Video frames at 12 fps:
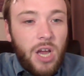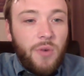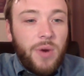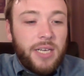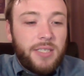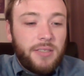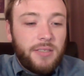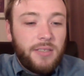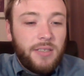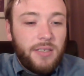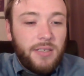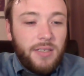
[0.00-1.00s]
All right.
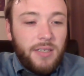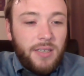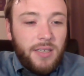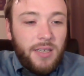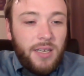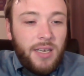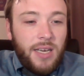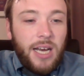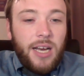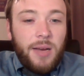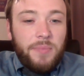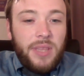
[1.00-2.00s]

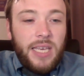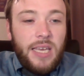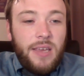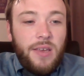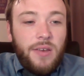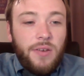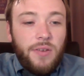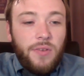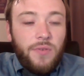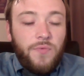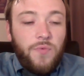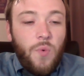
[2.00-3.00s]
The
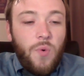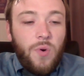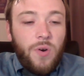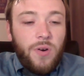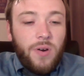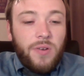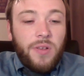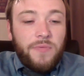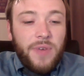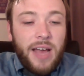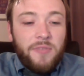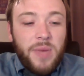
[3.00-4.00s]

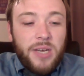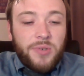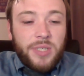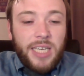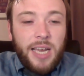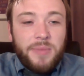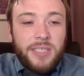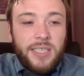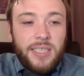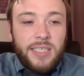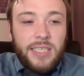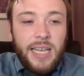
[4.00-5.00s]
5 major assignments
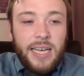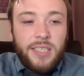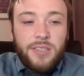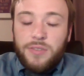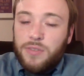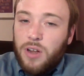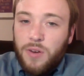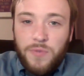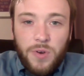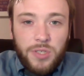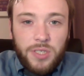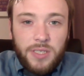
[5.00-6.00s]
in this class, our
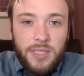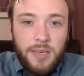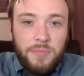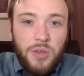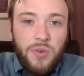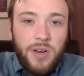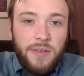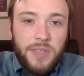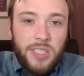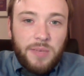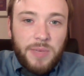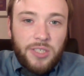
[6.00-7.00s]
first unit of
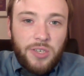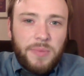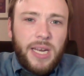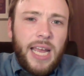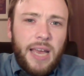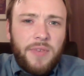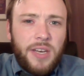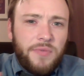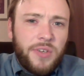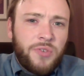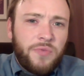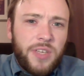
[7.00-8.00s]
the semester, I'm going to have
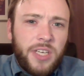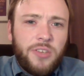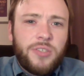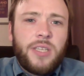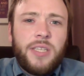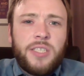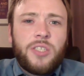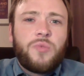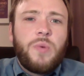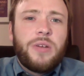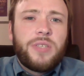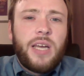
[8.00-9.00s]
individual videos on these
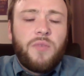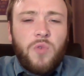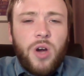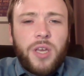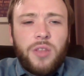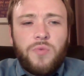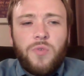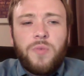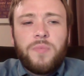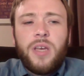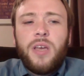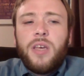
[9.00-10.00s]
as well to kind of walk you through them.